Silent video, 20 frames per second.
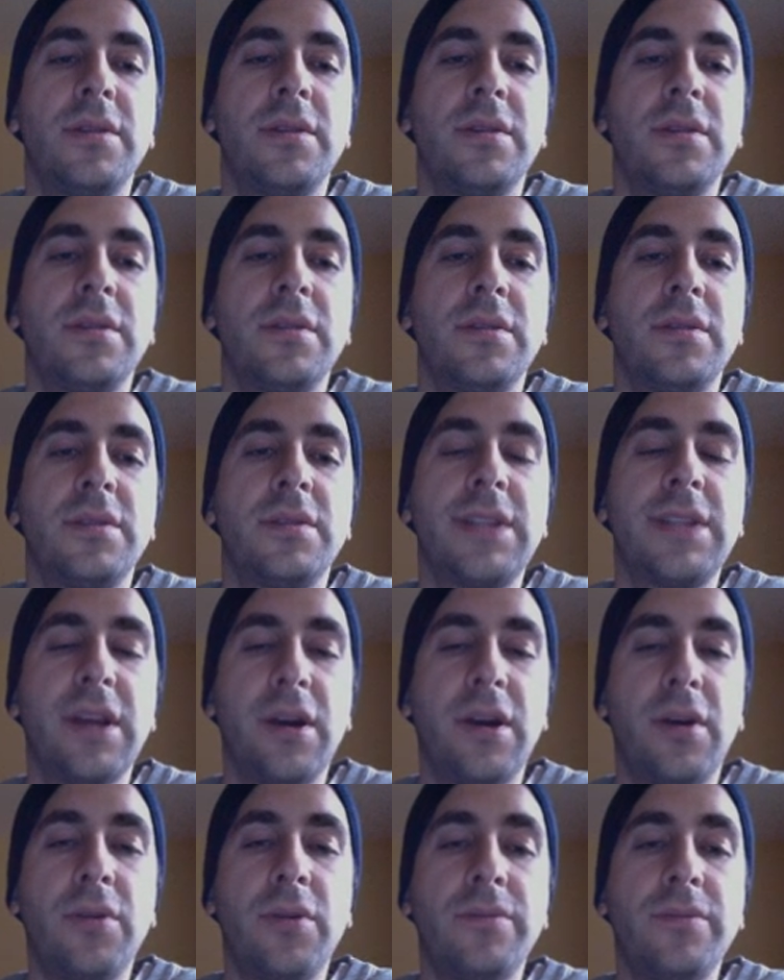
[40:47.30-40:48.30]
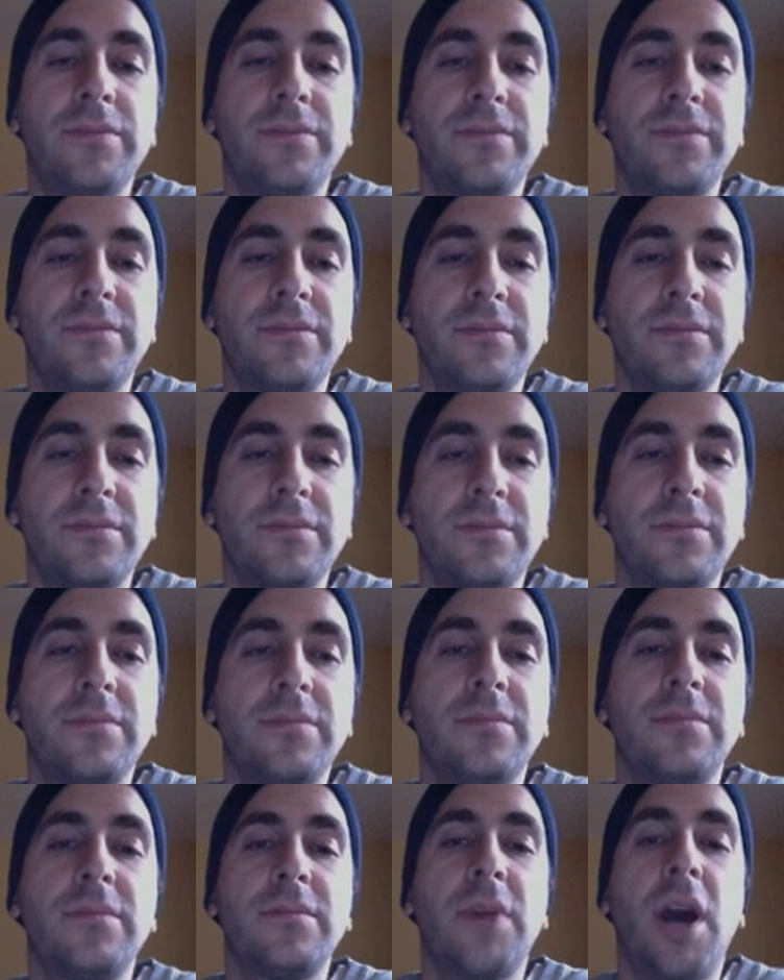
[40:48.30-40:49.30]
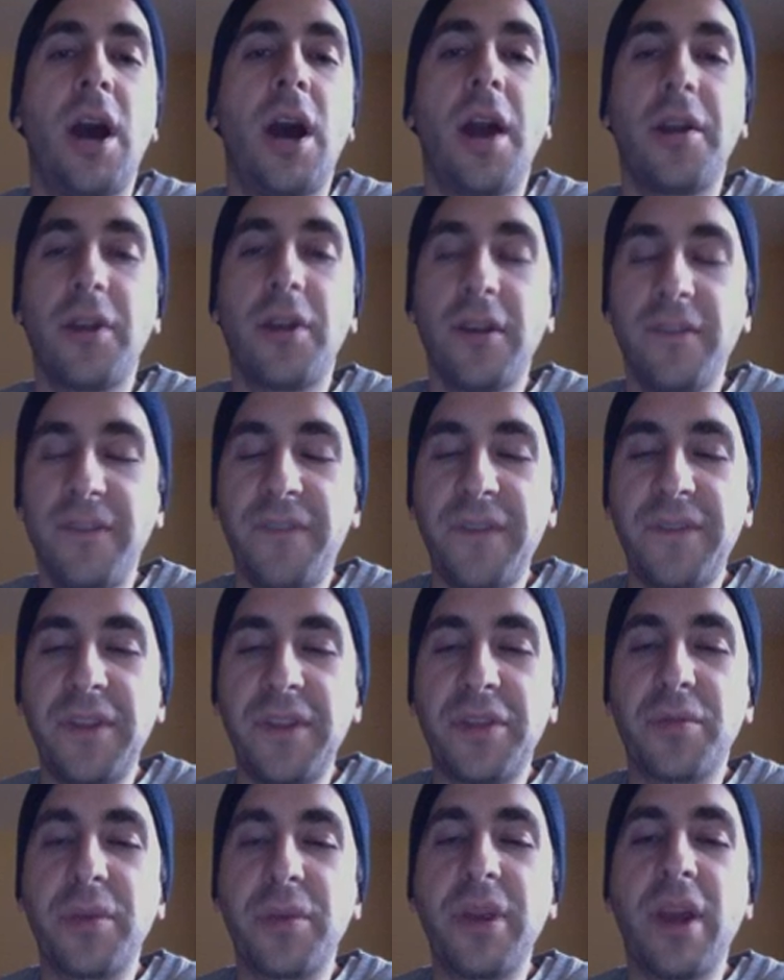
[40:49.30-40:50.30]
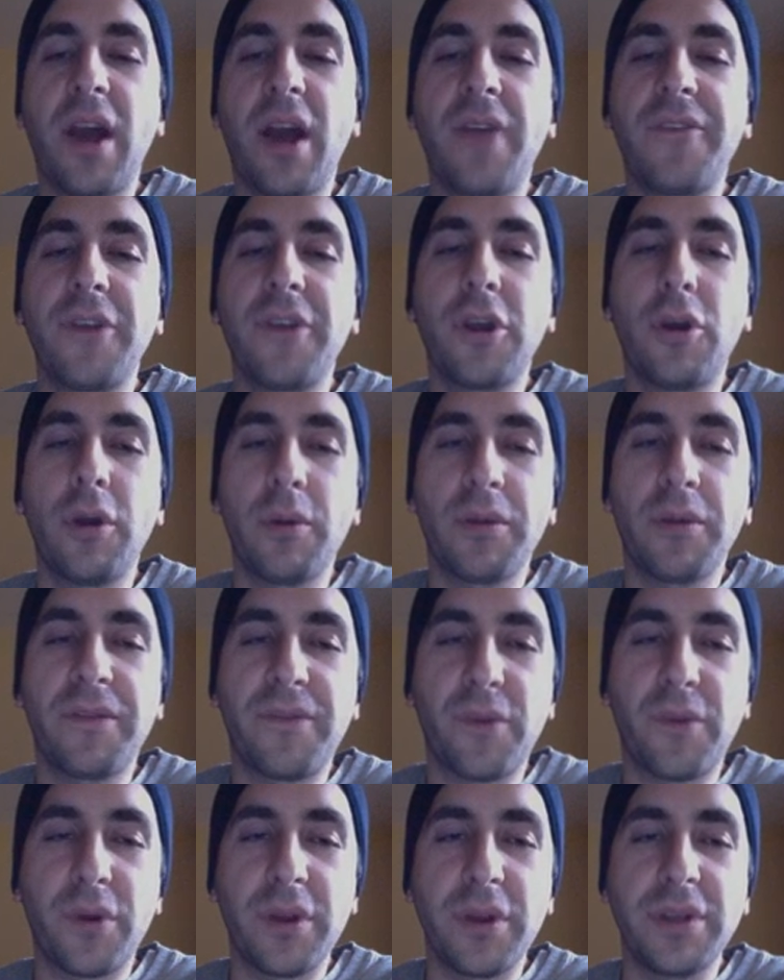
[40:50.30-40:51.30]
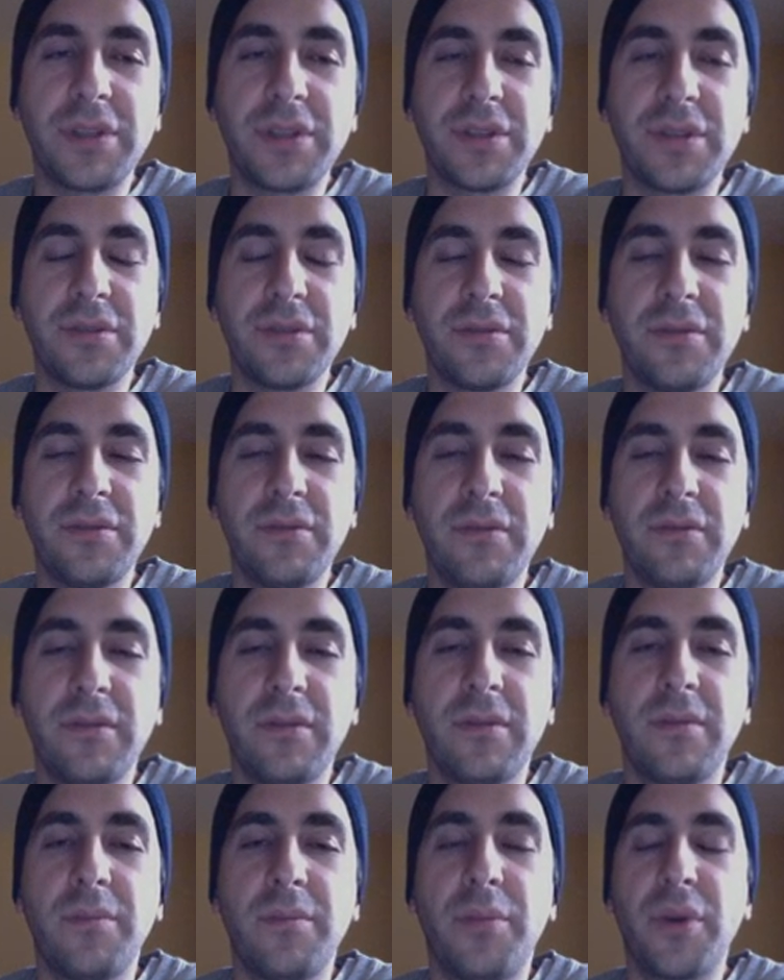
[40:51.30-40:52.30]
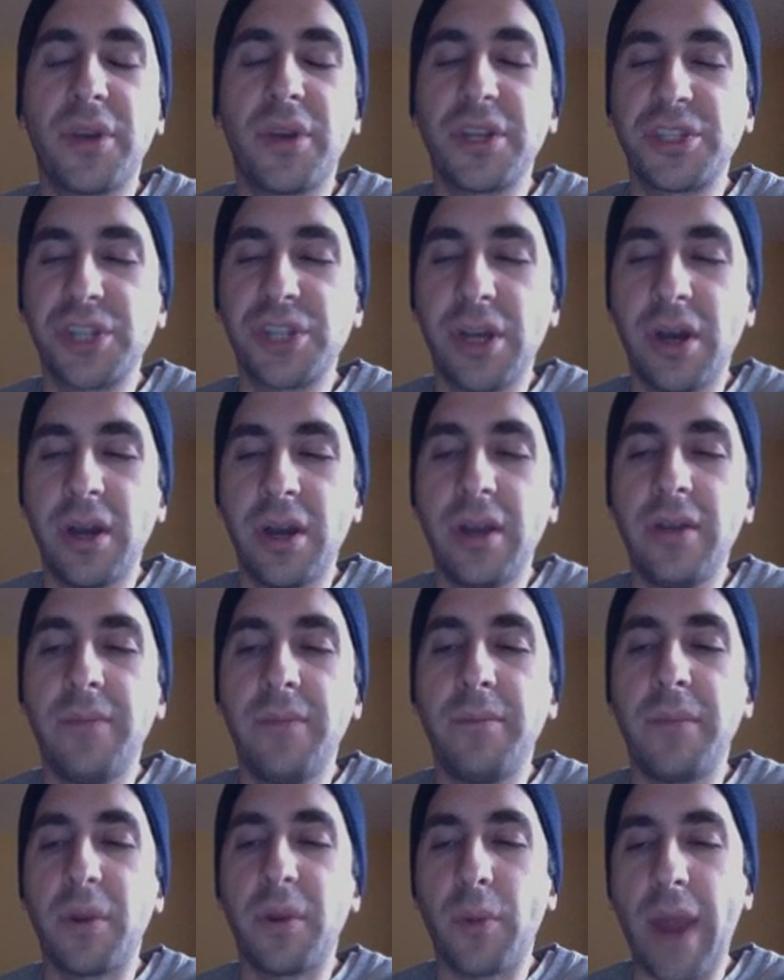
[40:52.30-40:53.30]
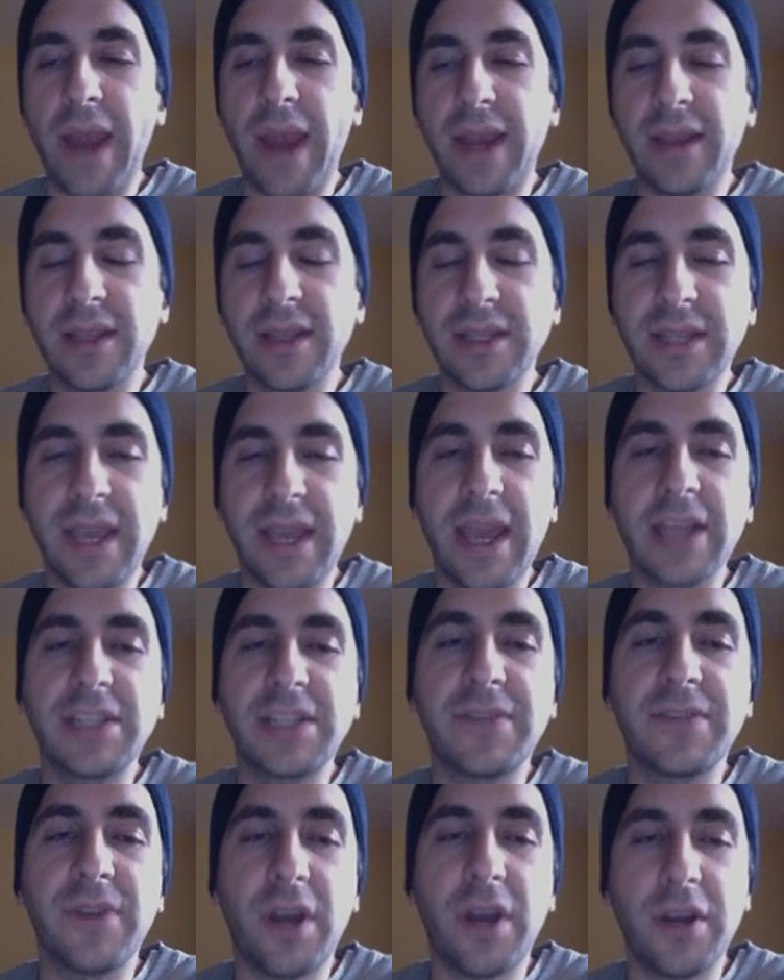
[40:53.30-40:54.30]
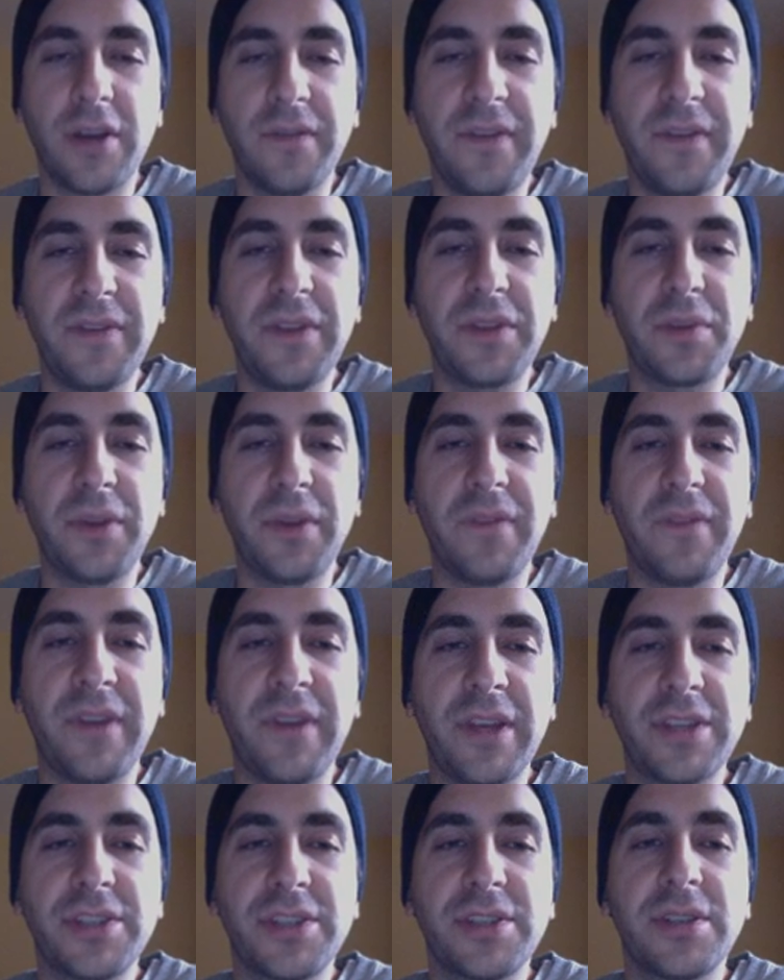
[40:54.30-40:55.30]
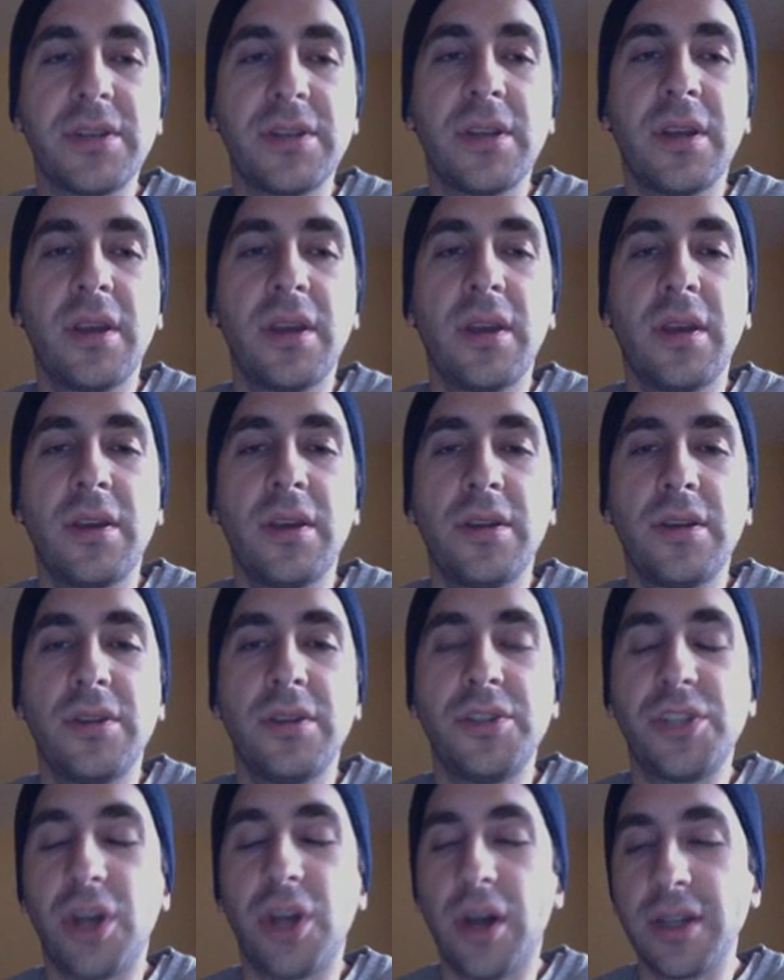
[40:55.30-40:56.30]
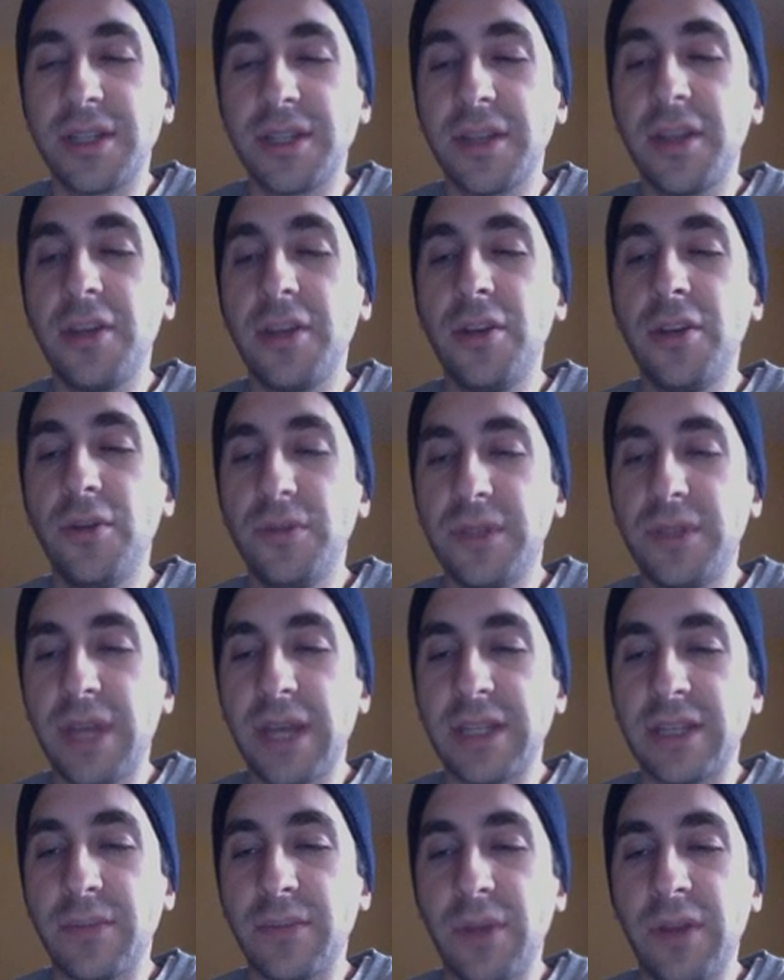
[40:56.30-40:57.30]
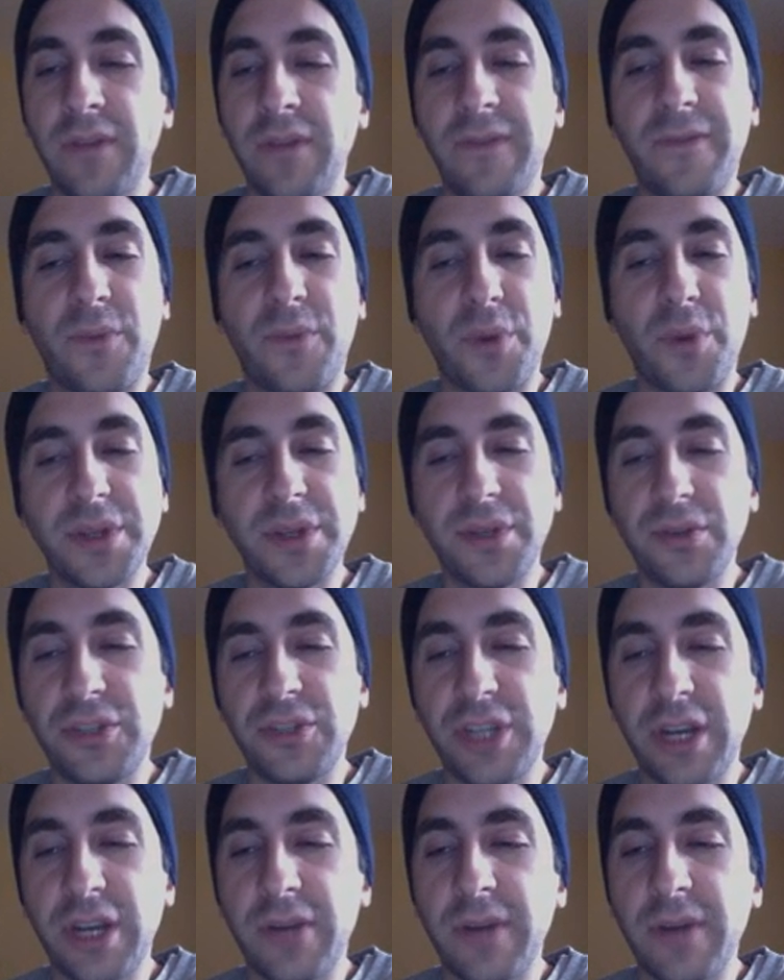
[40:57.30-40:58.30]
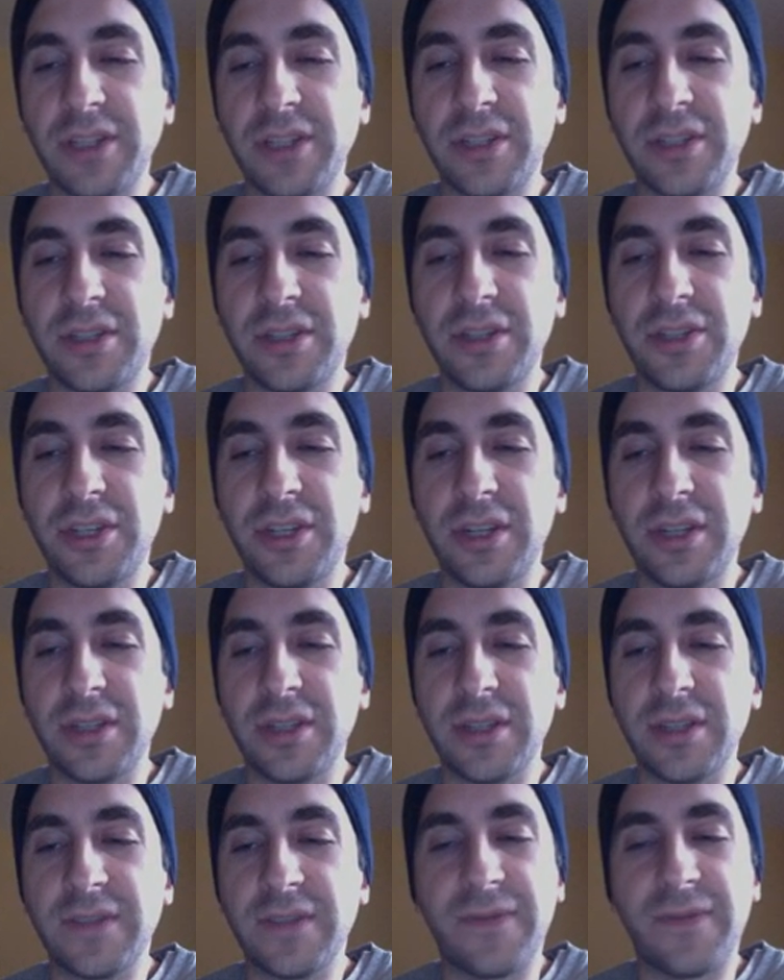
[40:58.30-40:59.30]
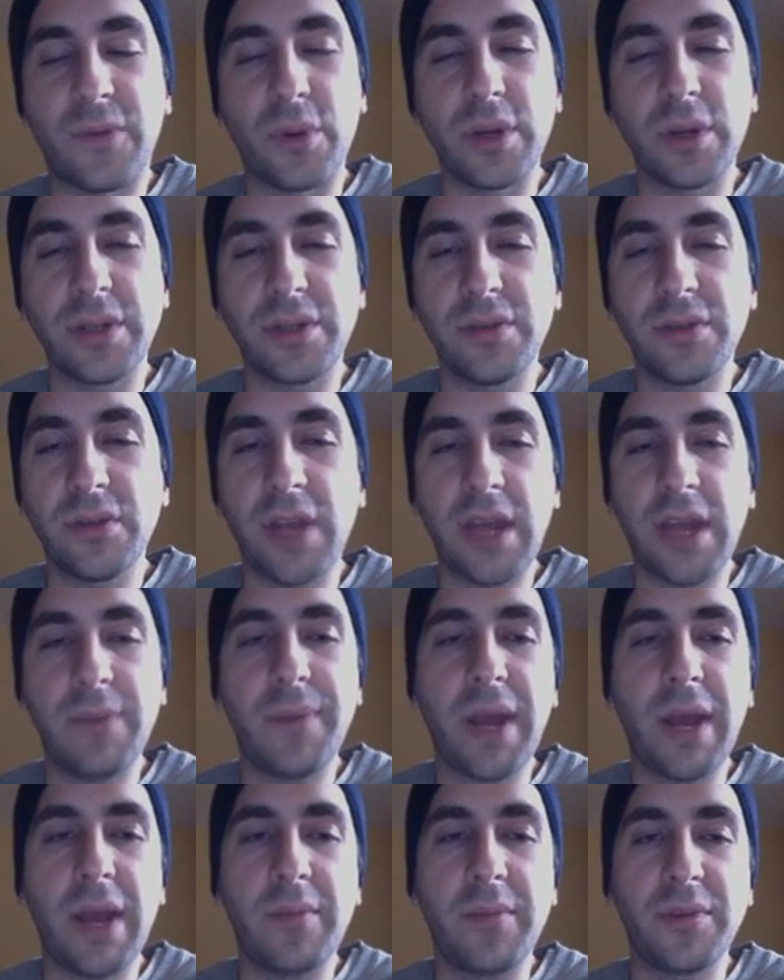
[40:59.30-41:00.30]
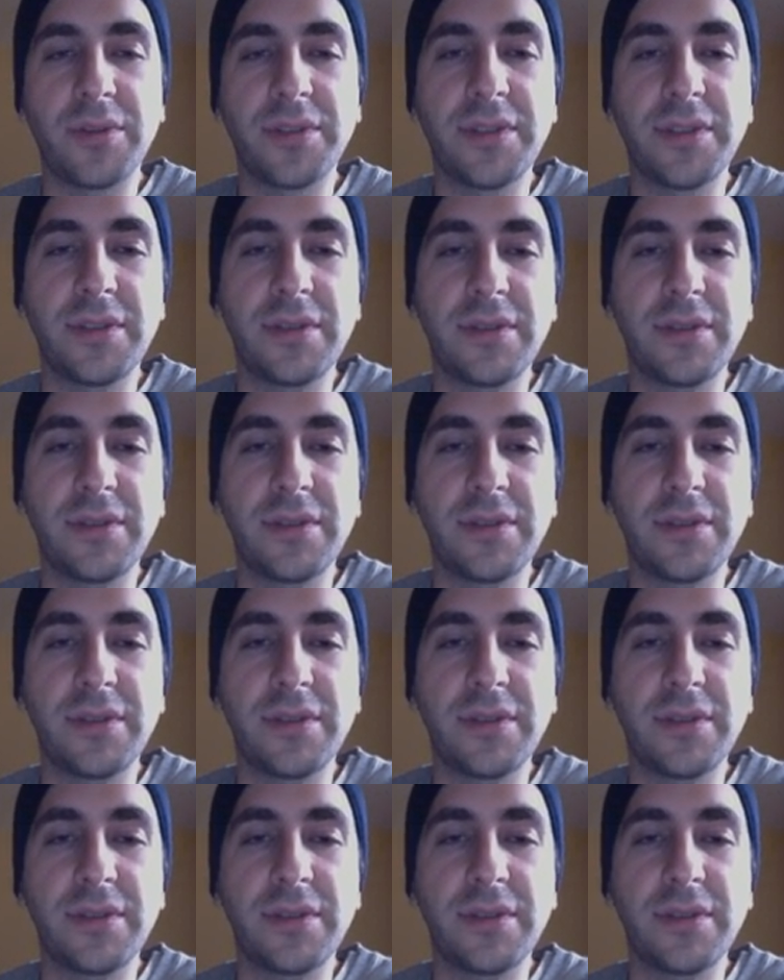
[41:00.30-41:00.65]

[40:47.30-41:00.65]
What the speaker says: So, 153 often going with 42. Book of John, miraculous catch of 153 fish. John's in the New Testament, 42 generations to Jesus, 42-line Bibles.